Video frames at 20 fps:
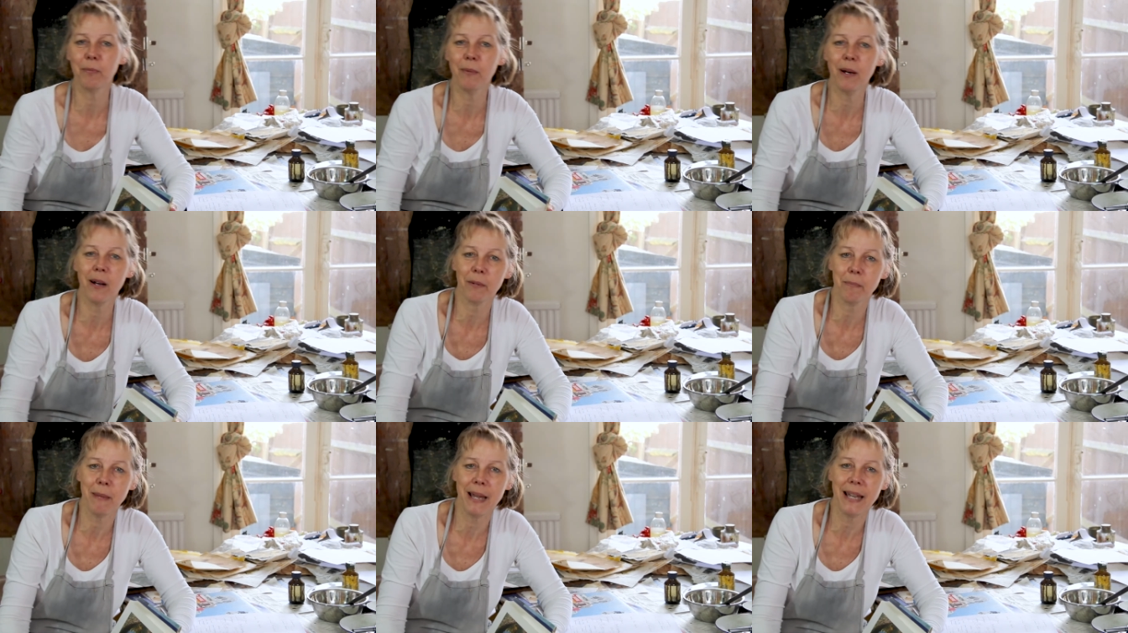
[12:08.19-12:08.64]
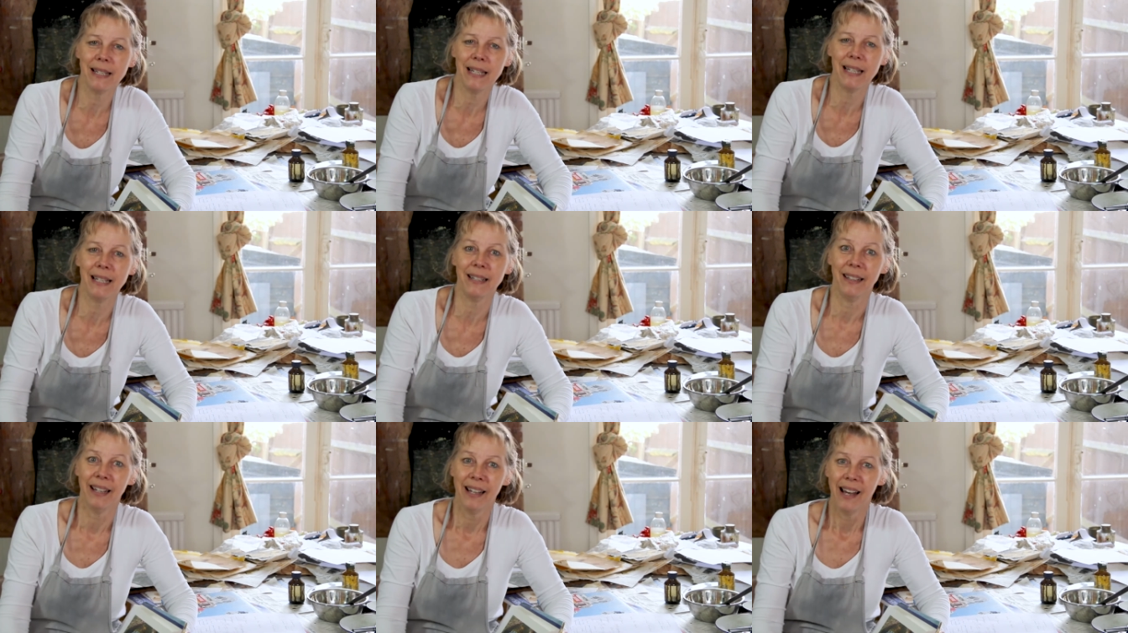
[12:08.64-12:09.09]
mark
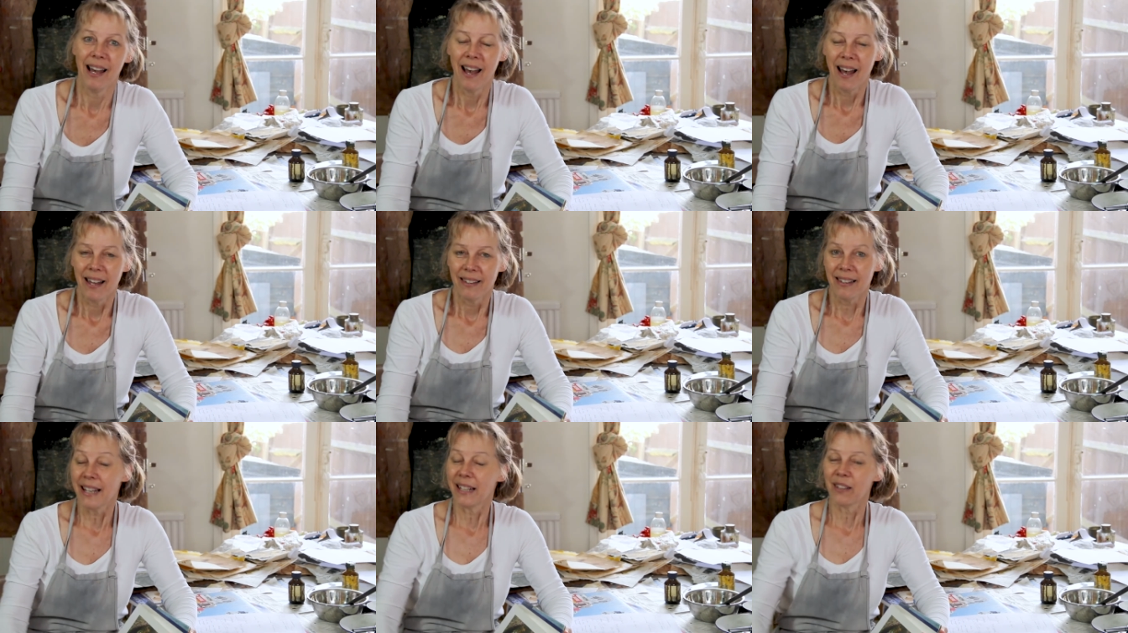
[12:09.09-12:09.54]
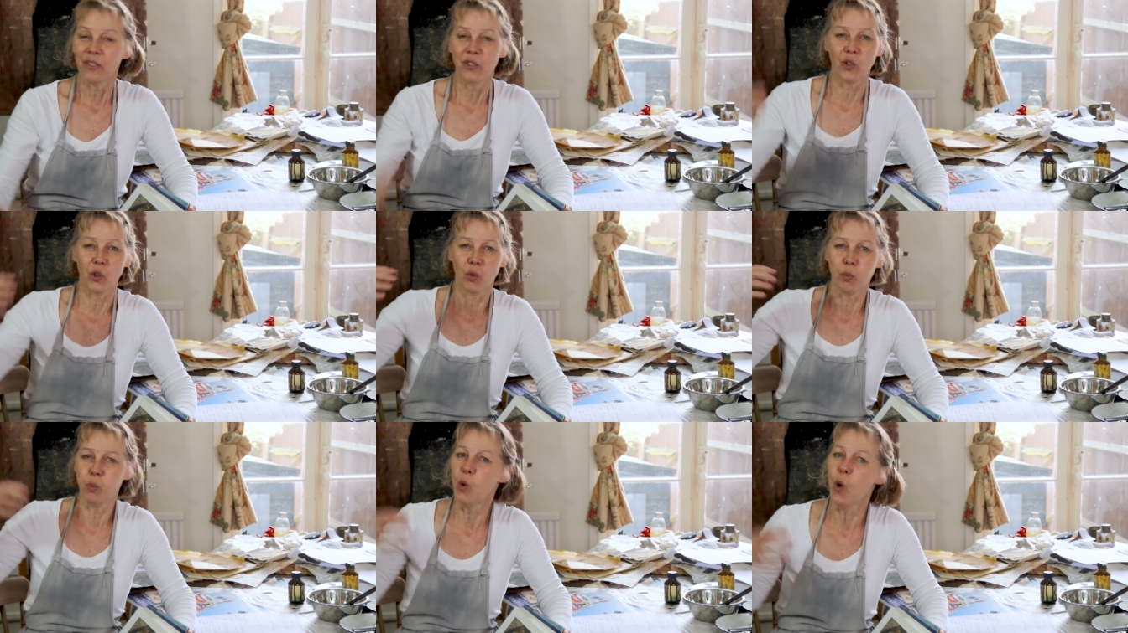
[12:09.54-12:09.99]
making like
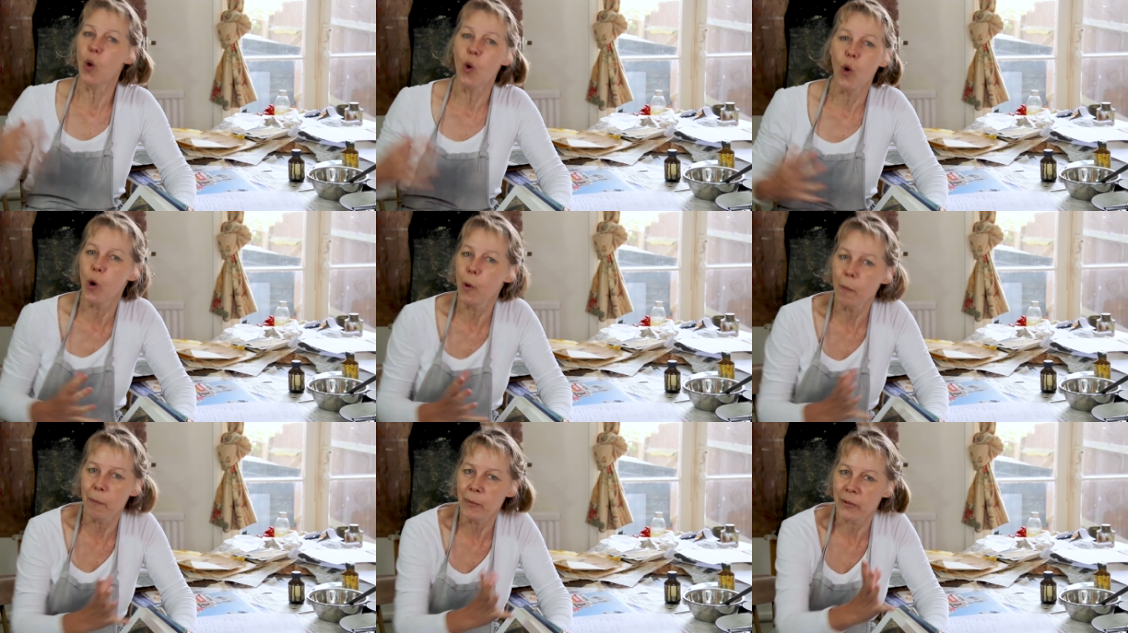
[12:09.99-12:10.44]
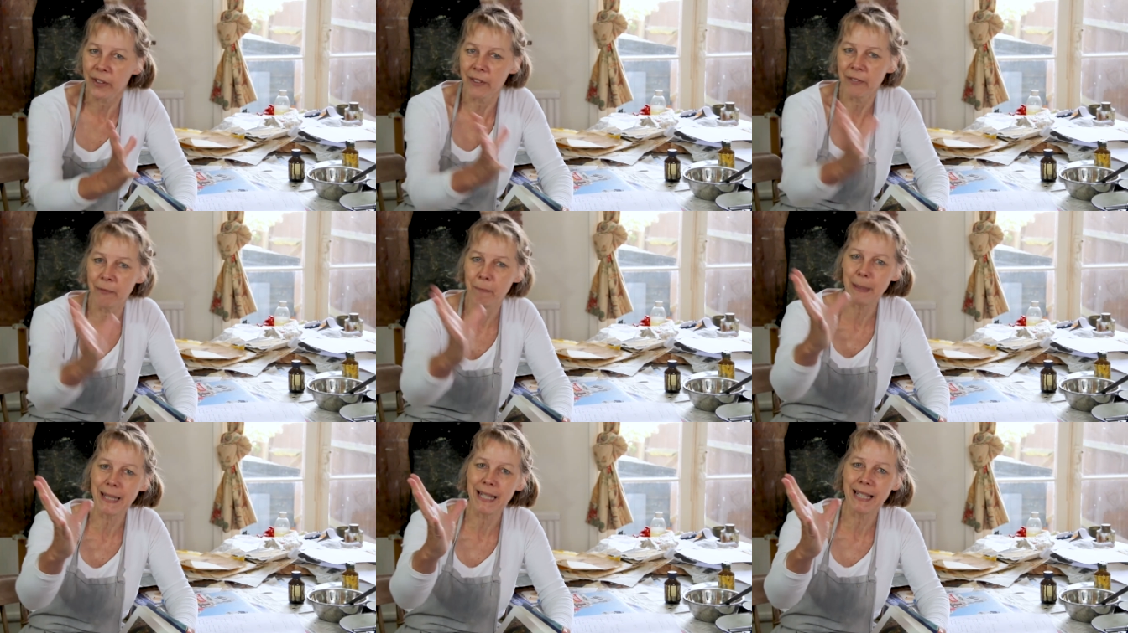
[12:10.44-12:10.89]
swarms
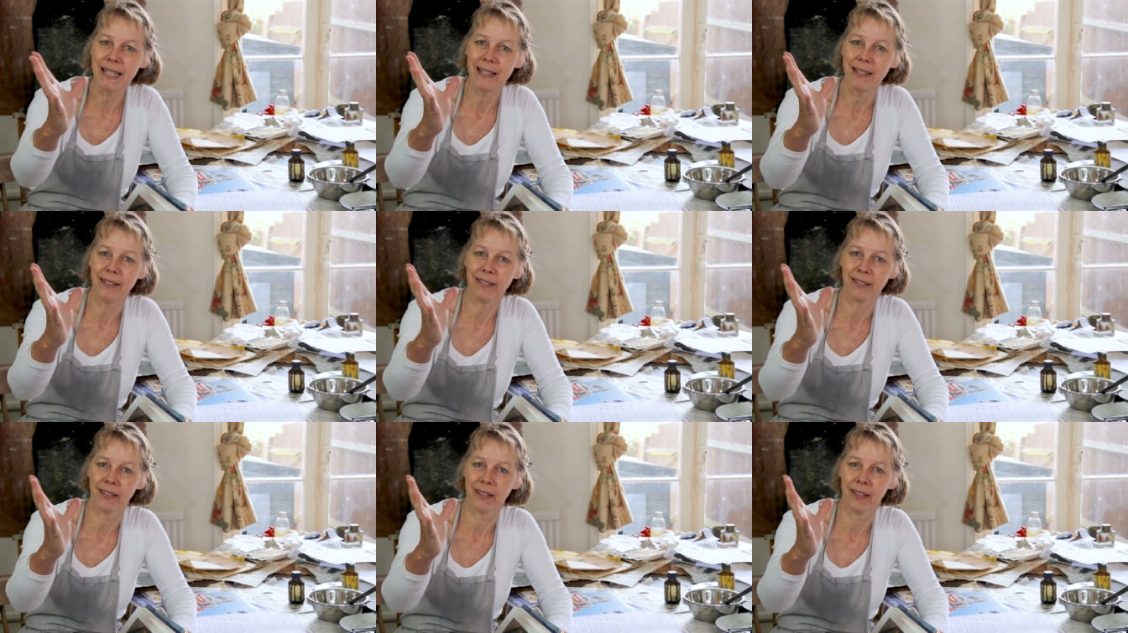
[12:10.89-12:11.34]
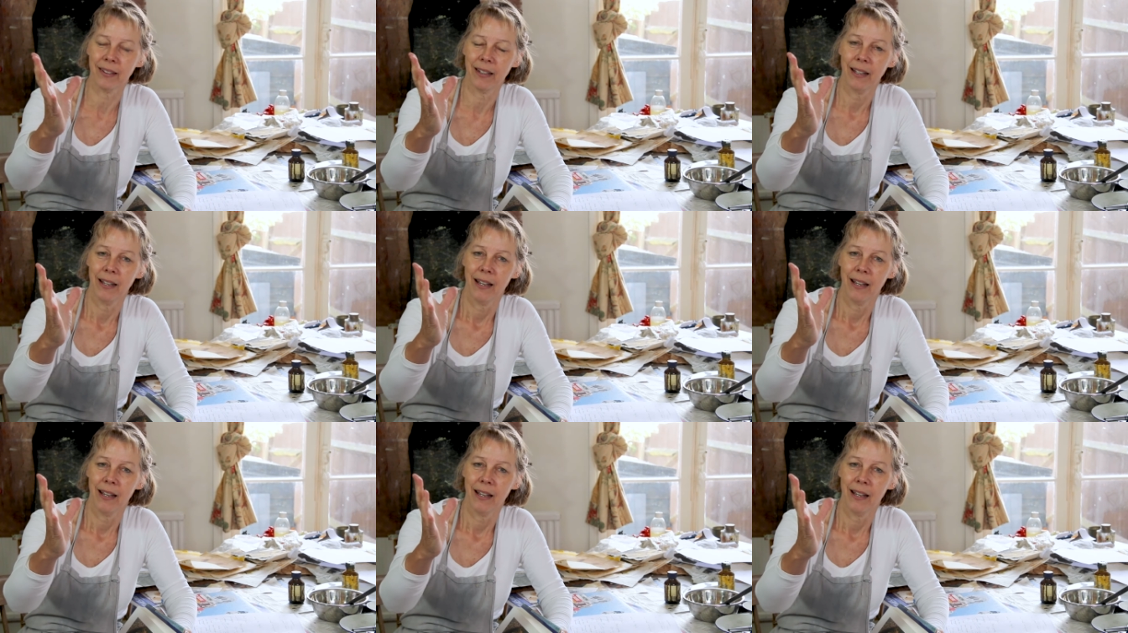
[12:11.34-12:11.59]
of bees.